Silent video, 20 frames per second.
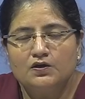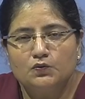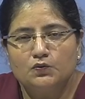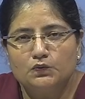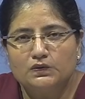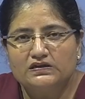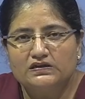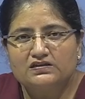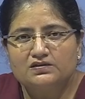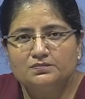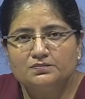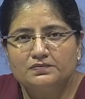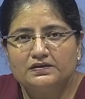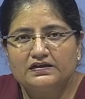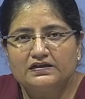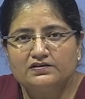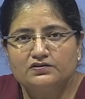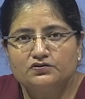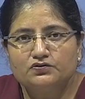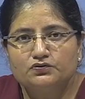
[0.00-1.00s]
Welcome
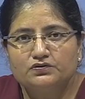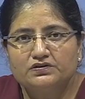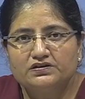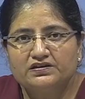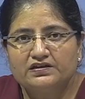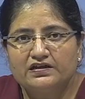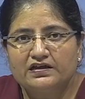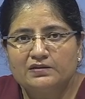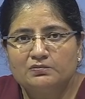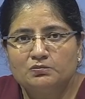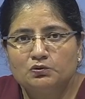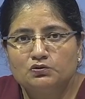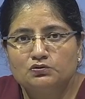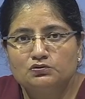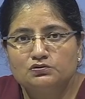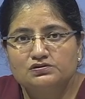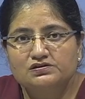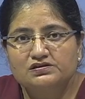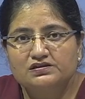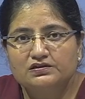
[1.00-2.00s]
back to the
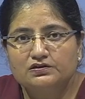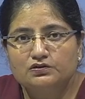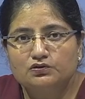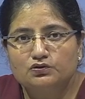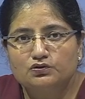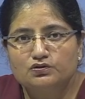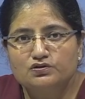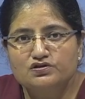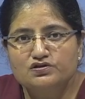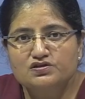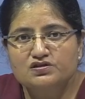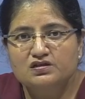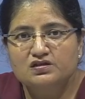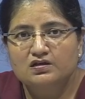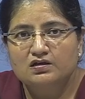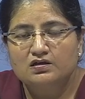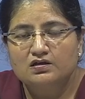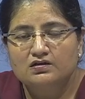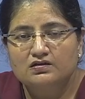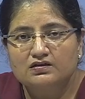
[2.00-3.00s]
MOOC course
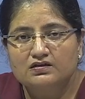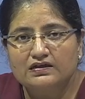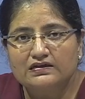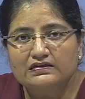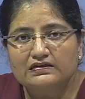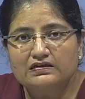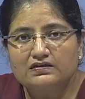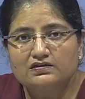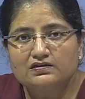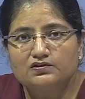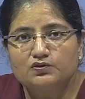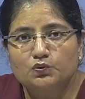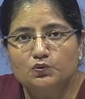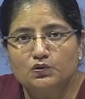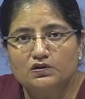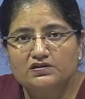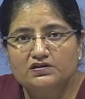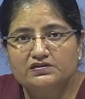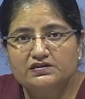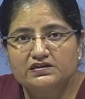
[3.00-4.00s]
titled
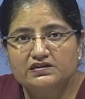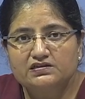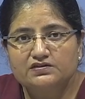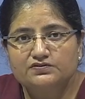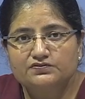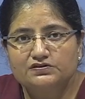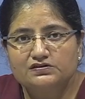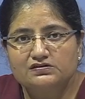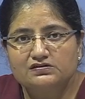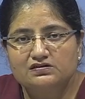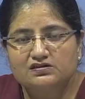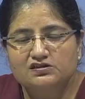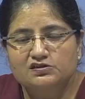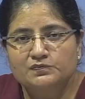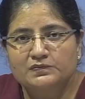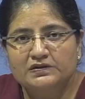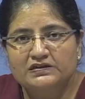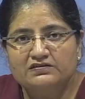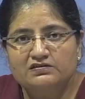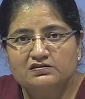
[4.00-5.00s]
Qualitative Research
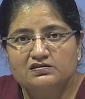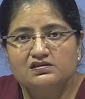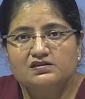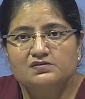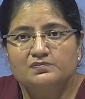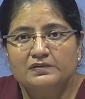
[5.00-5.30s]
Methods.